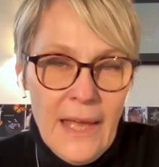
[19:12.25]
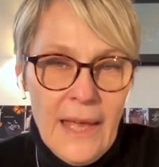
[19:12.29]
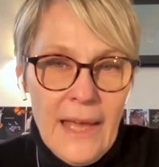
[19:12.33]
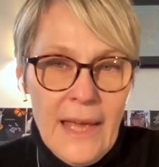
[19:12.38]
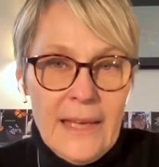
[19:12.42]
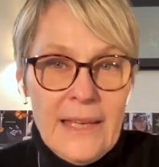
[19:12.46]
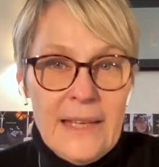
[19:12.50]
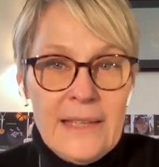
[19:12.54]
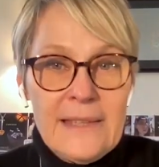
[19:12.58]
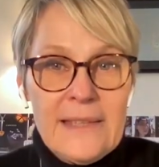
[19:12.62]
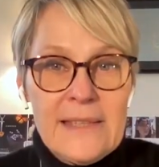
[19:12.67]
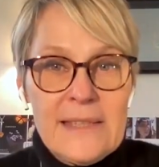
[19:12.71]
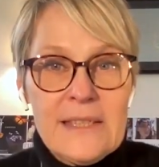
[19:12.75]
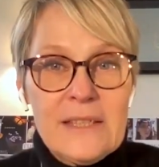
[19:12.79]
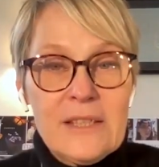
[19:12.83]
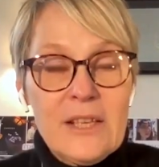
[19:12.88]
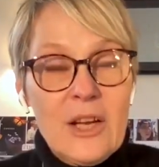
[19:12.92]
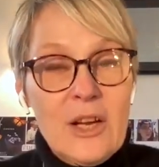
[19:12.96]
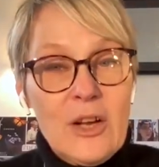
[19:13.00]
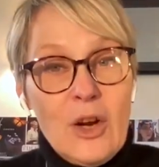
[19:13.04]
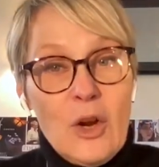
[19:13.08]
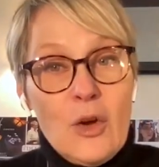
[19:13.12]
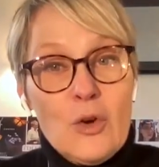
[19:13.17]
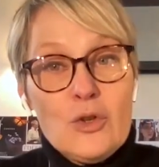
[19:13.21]
And it is
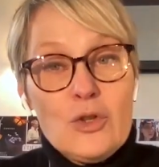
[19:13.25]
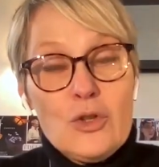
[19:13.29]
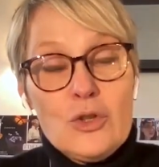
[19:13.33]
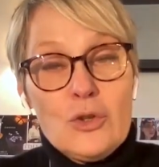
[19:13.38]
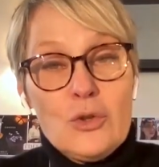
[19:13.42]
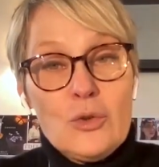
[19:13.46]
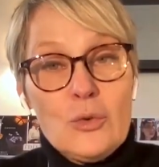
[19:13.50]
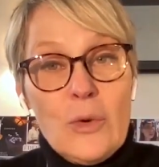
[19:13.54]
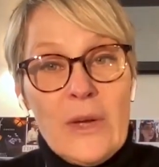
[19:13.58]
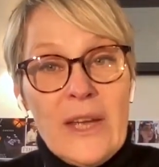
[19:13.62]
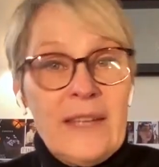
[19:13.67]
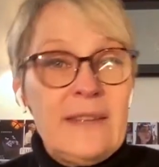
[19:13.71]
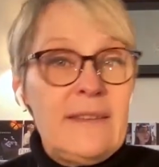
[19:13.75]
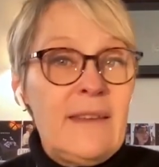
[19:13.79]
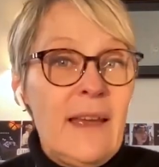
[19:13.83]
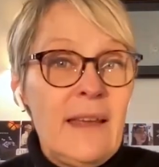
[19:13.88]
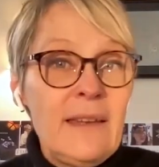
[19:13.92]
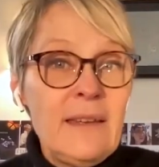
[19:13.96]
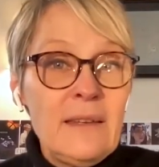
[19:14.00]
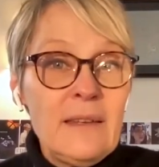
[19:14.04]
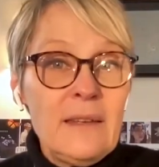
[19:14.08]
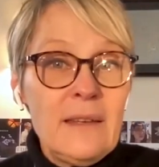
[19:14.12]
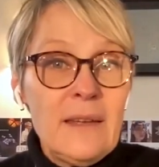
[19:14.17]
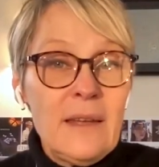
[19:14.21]
close to
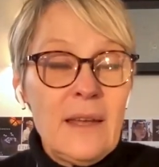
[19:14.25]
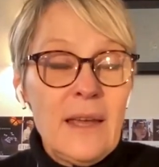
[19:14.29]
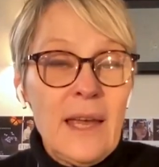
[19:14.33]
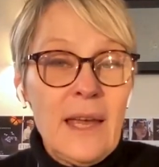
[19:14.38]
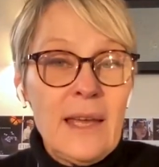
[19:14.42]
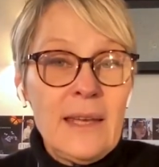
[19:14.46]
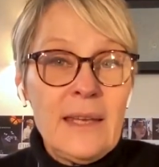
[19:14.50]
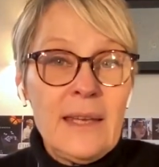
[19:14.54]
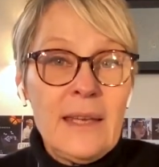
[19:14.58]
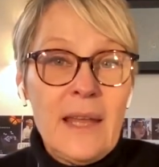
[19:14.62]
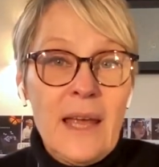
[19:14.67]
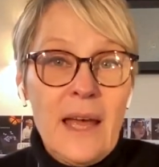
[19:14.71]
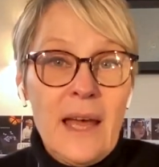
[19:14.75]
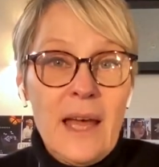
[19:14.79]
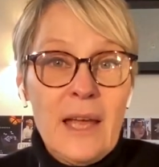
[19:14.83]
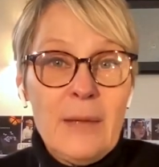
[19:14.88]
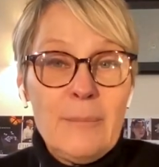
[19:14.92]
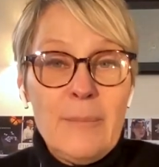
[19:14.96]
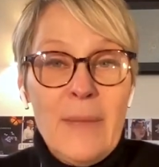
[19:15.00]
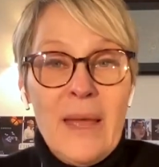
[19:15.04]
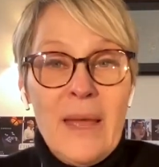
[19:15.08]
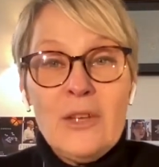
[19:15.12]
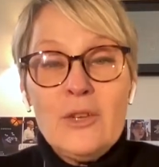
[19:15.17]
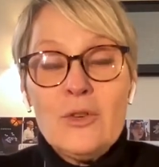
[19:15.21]
Eddeenne, and I
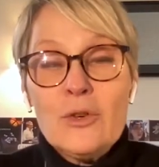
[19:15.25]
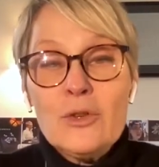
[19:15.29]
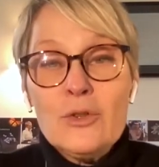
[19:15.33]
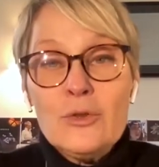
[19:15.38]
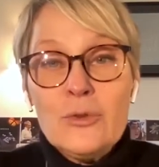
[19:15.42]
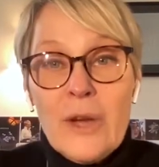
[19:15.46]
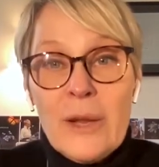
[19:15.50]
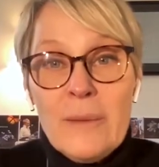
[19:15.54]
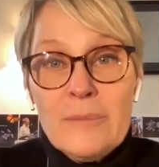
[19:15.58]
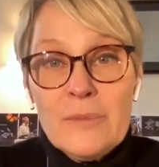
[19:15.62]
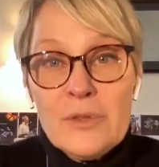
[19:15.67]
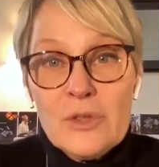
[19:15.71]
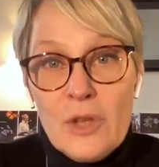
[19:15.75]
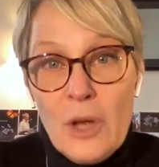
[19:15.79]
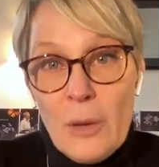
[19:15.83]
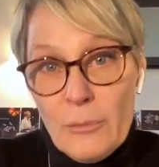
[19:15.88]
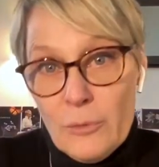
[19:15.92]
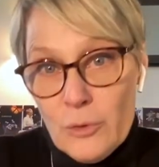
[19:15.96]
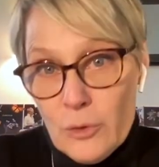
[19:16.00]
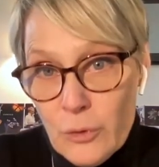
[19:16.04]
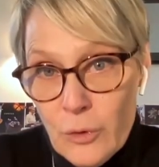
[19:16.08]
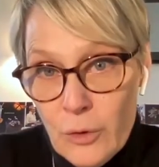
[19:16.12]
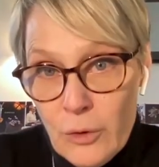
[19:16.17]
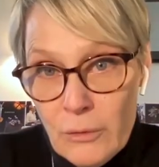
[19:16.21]
make your dreams
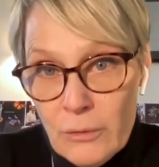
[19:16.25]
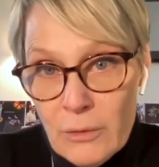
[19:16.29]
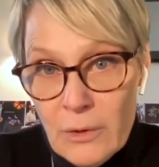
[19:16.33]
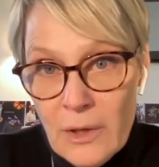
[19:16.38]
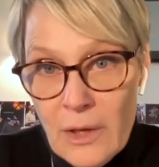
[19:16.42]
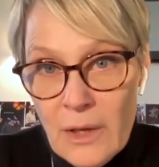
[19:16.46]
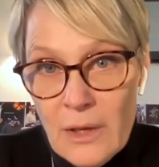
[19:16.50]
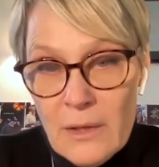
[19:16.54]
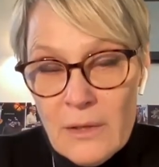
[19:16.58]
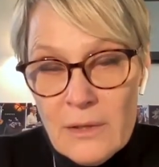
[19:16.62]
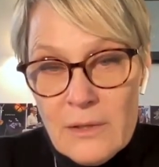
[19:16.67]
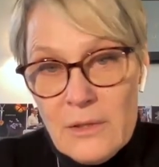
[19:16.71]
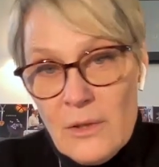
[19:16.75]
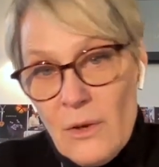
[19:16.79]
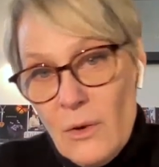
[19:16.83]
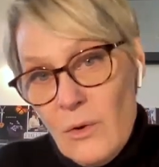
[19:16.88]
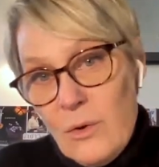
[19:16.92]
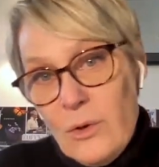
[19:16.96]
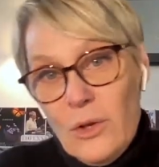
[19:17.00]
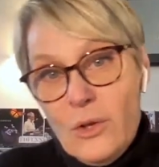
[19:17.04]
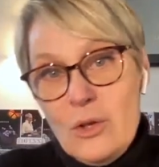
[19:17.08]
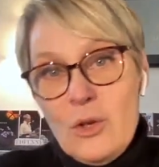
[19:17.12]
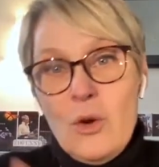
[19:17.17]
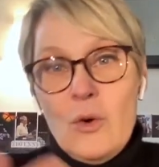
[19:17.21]
come true.
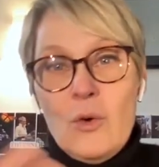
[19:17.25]
So,